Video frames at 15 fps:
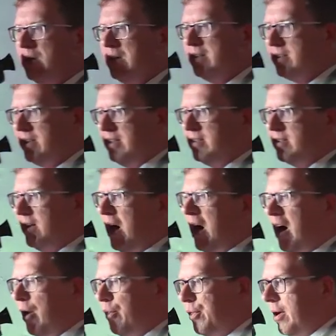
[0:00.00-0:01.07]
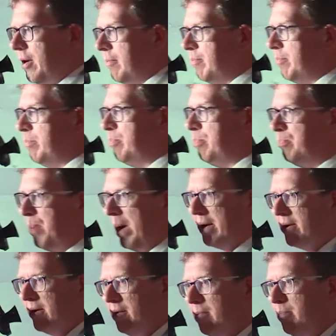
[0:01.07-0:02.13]
versus Arthur
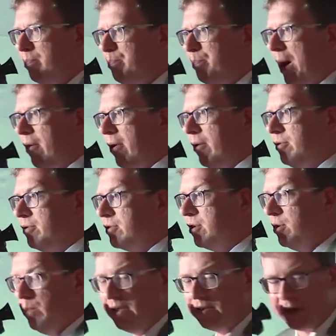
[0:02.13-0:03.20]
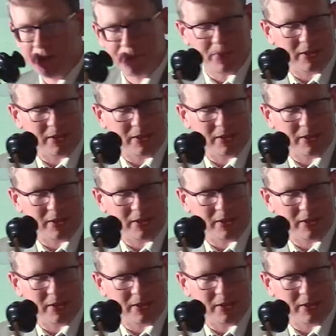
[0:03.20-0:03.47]
Bugger Burrows. Can we say